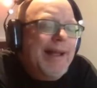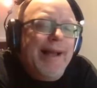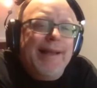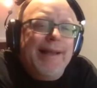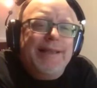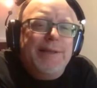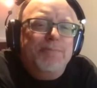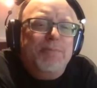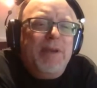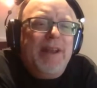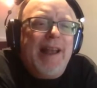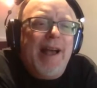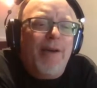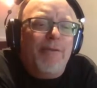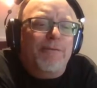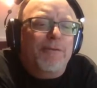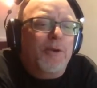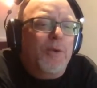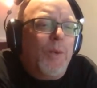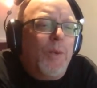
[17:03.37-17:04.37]
It's been out
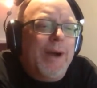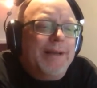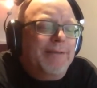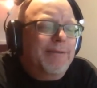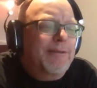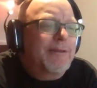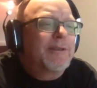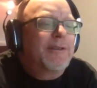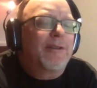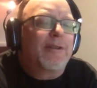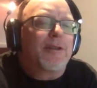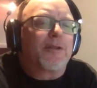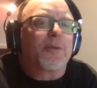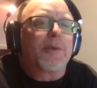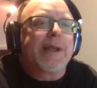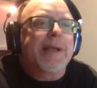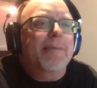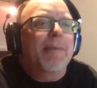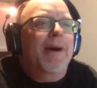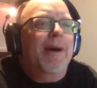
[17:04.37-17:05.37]
for what,
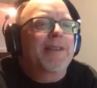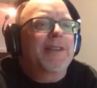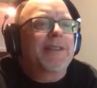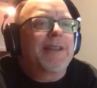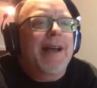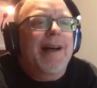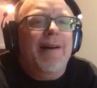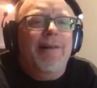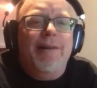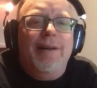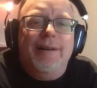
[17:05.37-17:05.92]
3 months now?